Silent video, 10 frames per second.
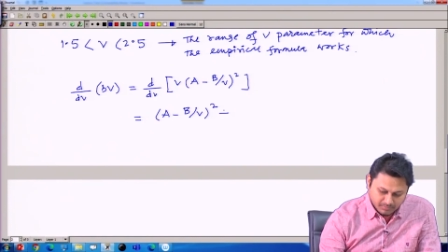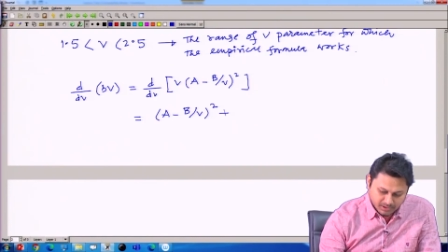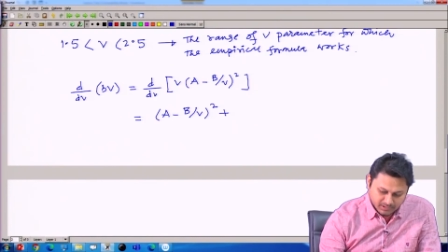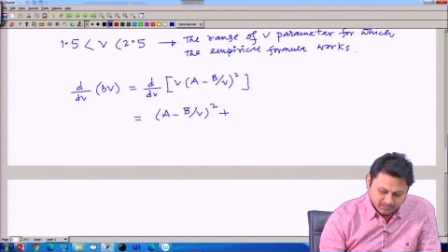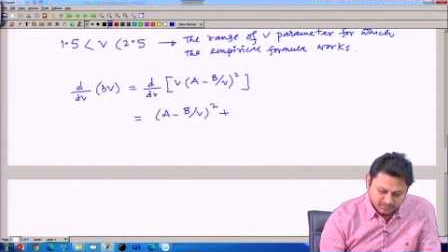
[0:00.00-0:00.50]

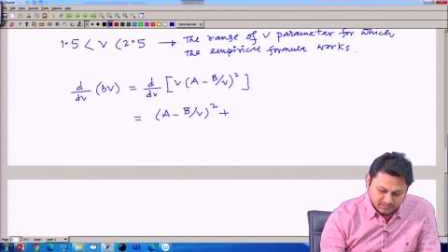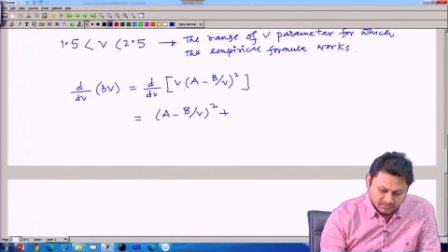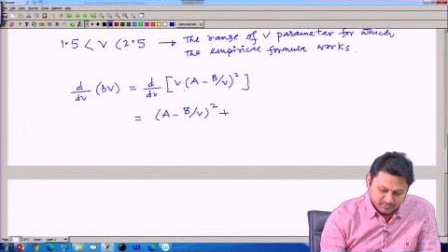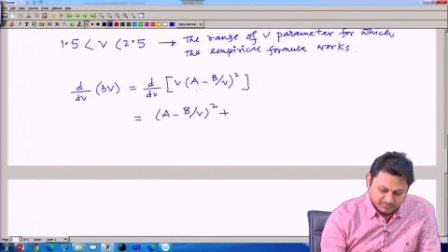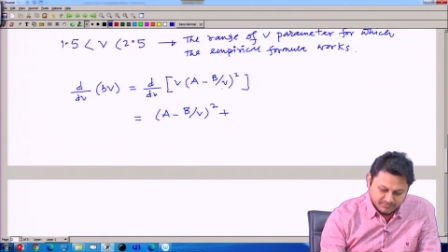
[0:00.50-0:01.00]
plus
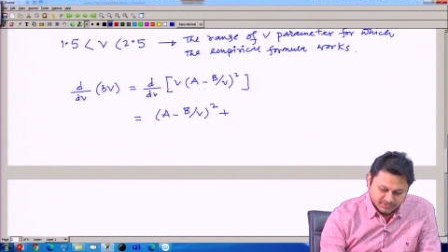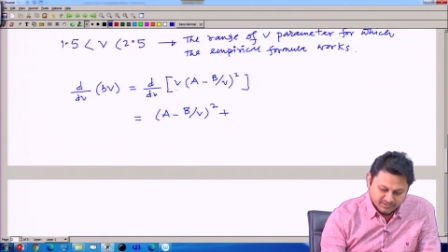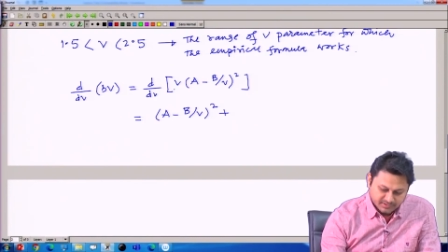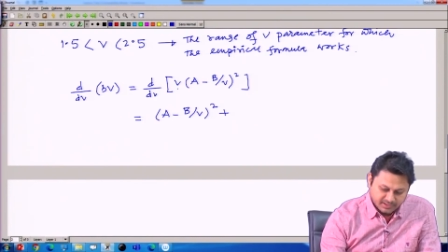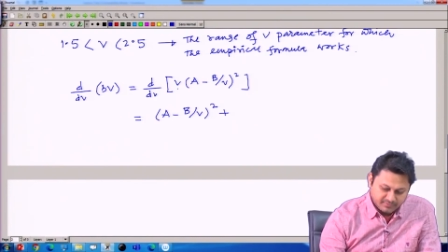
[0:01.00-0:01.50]

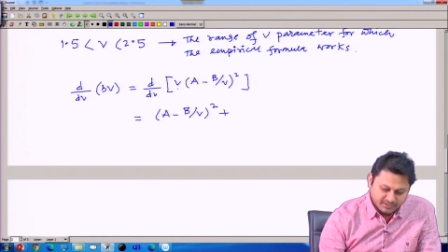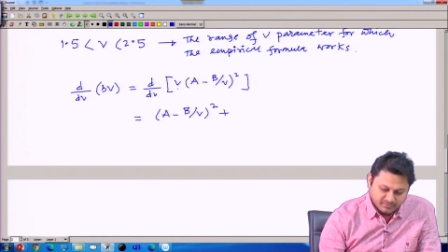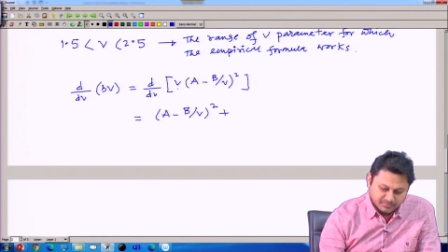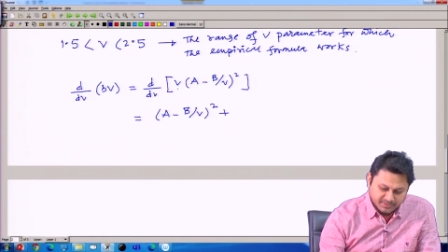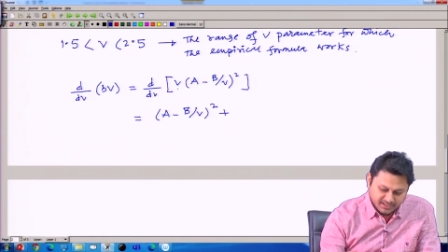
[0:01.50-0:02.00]
first
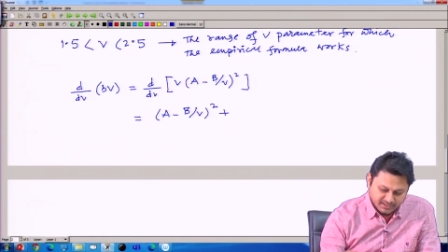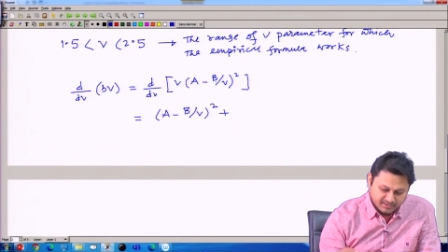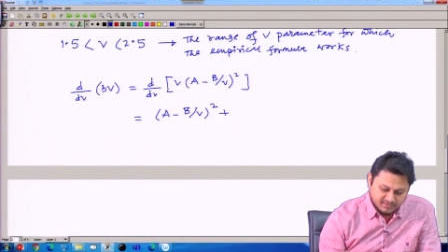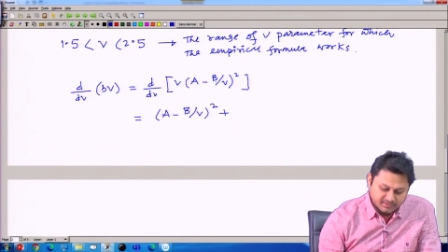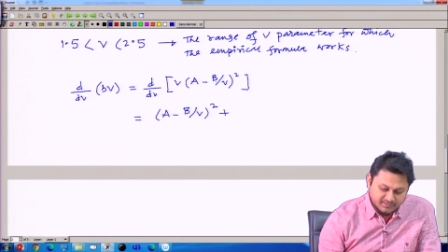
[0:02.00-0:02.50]
derivative of that
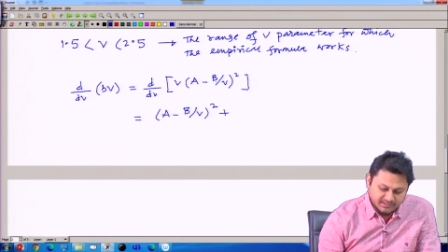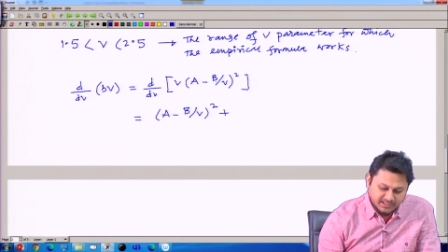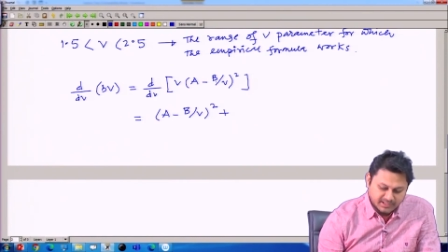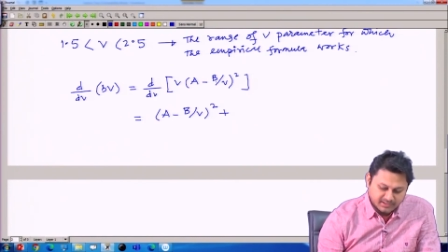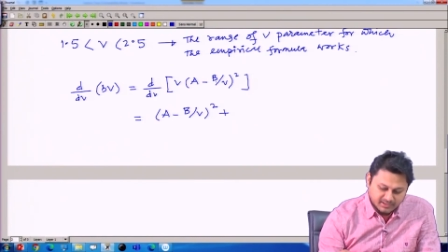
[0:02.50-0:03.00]
and
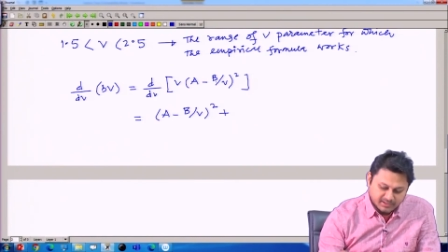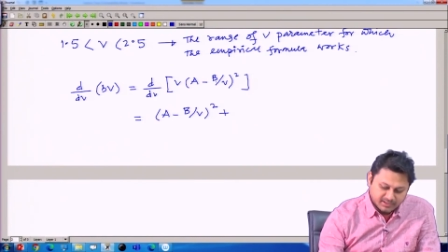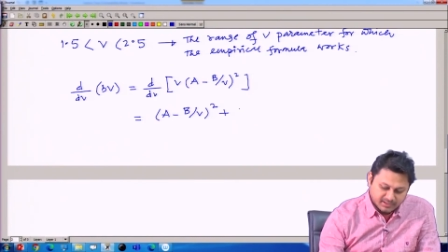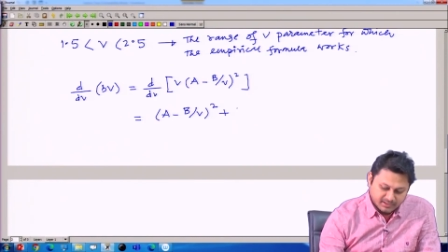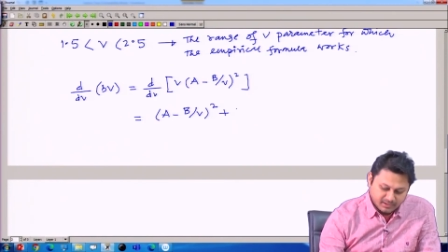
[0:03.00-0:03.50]
second
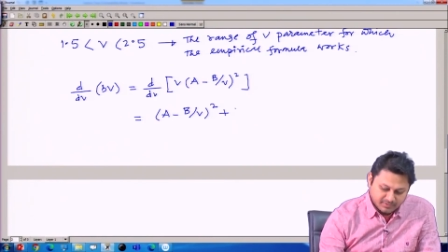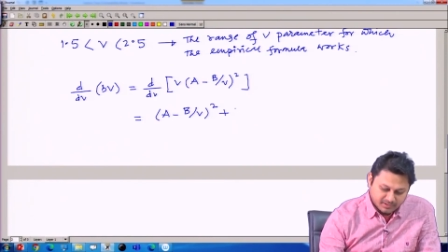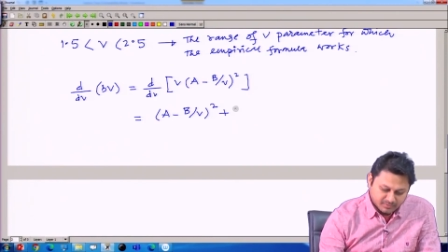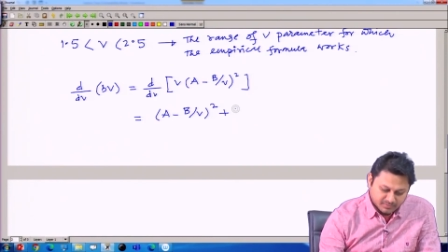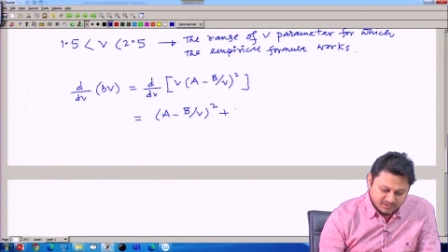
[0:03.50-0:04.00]

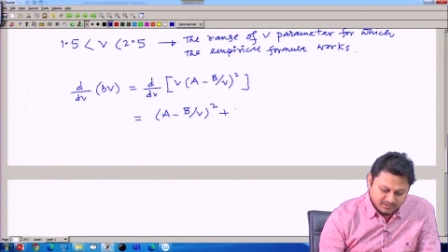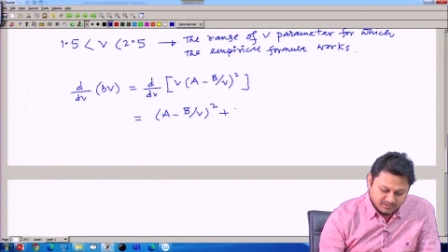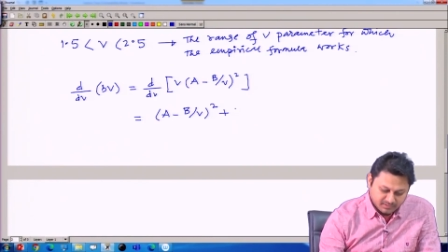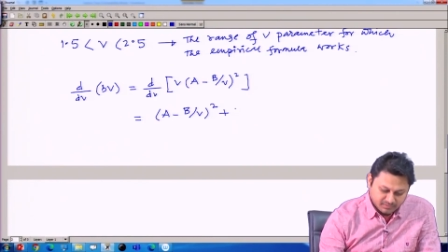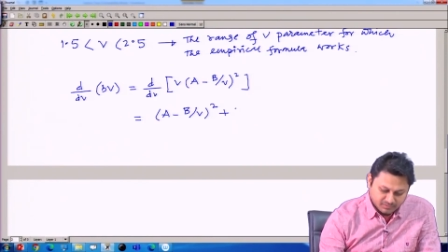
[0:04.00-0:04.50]
derivative of this.